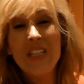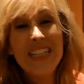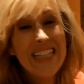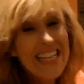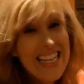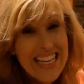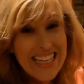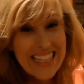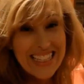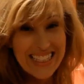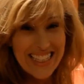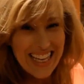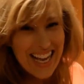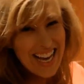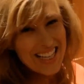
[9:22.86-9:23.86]

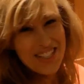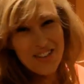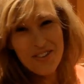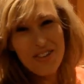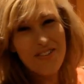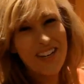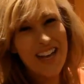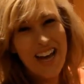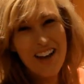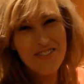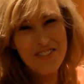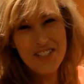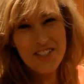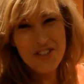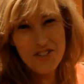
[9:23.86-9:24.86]
lean, I don't even have
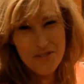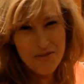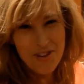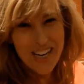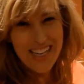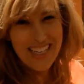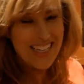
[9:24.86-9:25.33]
to drain